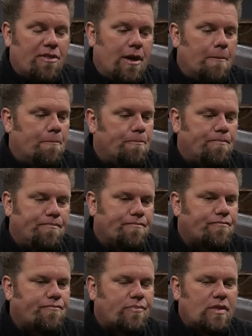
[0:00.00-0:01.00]
thing.
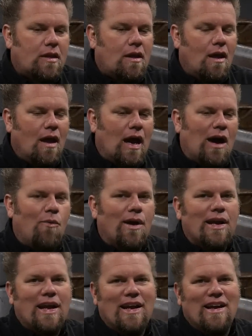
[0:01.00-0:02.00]

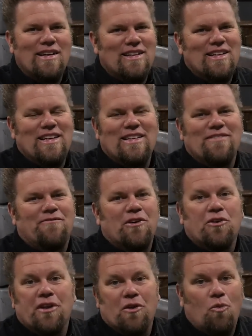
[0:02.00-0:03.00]
What he did is he
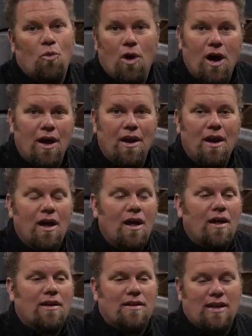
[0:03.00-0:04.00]
filled in one,
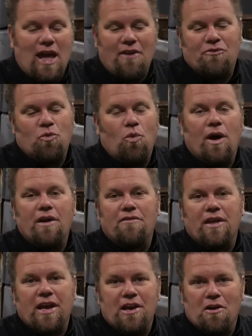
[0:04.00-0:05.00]
left one of
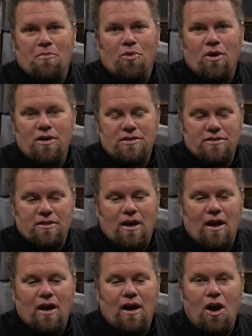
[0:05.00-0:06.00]
the heater ports
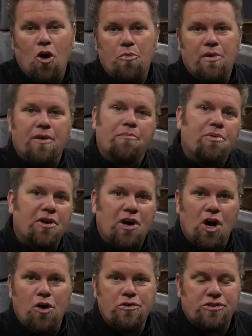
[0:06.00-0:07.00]
open, put a
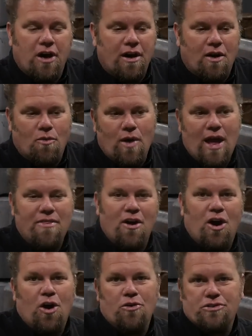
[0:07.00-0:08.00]
hose on it, ran
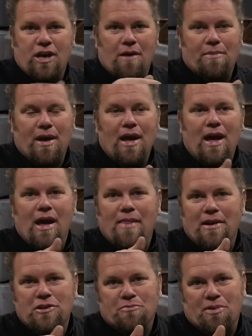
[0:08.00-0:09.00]
the hose up, and
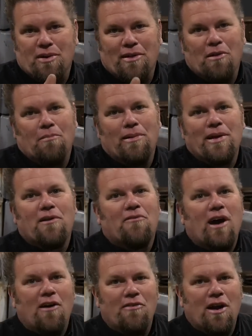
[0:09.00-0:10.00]
then just put a little bleeder
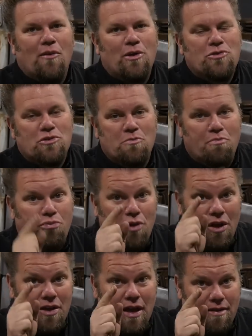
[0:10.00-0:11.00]
valve in it, which was
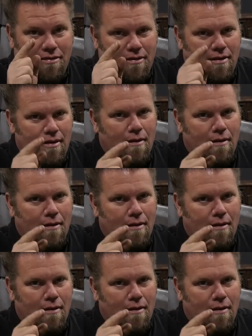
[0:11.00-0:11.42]
brilliant.